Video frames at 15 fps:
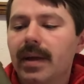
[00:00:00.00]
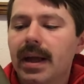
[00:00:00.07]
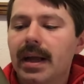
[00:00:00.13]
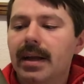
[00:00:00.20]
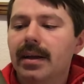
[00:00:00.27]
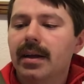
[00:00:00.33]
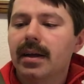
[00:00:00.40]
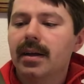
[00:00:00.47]

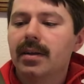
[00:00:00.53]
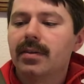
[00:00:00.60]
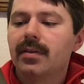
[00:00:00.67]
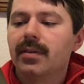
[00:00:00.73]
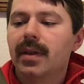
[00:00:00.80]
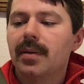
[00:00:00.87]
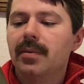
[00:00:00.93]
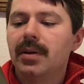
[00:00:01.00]
And uh,
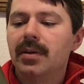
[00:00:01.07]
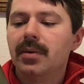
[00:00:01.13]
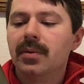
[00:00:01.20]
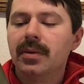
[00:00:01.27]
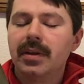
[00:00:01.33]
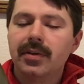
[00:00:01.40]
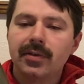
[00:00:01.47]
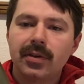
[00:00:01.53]
so they would you
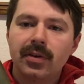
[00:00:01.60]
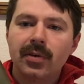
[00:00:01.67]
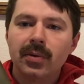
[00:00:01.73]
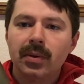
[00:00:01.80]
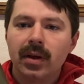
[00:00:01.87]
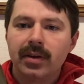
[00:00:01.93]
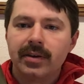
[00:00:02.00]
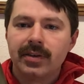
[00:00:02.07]
only use the two
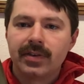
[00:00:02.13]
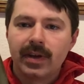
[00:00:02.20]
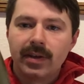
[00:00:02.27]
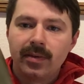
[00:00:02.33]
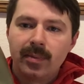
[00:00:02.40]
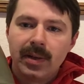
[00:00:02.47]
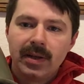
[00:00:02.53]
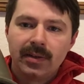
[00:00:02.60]
largest
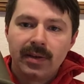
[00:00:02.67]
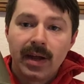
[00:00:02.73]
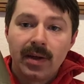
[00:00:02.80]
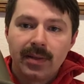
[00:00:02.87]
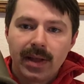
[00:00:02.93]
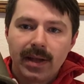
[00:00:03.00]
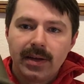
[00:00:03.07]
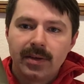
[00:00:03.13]
sizes, because now
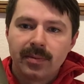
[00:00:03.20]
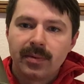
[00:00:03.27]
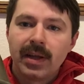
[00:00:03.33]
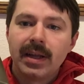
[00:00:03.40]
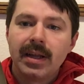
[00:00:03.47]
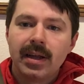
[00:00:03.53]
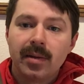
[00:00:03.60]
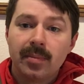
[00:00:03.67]
that you're
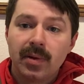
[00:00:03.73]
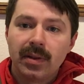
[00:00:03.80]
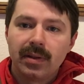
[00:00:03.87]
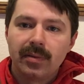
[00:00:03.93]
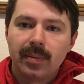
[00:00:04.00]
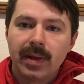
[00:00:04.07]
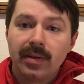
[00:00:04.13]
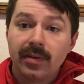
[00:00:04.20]
taking up all
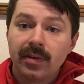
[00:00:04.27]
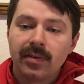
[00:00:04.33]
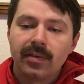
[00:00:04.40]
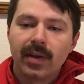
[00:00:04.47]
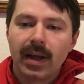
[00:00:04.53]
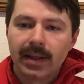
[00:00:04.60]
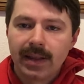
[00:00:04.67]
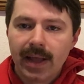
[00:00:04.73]
that space
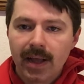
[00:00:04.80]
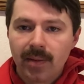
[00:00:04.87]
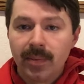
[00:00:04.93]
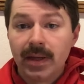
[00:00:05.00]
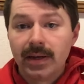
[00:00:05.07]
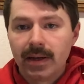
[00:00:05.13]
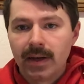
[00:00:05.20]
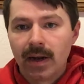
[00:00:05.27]
inside the
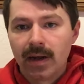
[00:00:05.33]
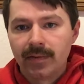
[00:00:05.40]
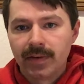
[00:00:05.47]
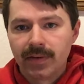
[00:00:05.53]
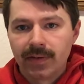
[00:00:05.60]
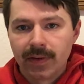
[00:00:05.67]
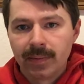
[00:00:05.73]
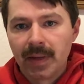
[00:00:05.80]
helmet, it
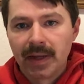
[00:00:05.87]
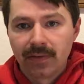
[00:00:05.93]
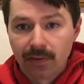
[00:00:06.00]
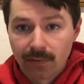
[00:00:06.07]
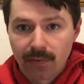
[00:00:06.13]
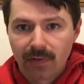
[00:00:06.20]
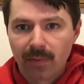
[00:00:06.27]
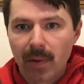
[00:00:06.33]
obviously makes it
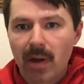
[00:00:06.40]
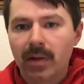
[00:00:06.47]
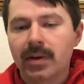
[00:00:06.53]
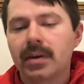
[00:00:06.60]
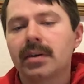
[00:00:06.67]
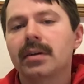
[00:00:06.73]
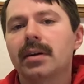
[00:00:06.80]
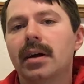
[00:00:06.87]

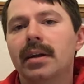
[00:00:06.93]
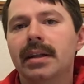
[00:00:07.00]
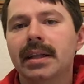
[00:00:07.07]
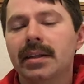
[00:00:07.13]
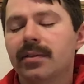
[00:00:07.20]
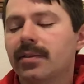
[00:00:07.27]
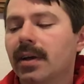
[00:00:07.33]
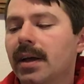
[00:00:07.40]
smaller on the
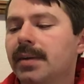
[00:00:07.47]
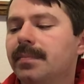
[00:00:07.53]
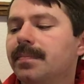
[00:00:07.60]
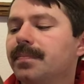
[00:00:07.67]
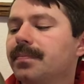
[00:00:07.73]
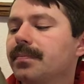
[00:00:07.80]
inside.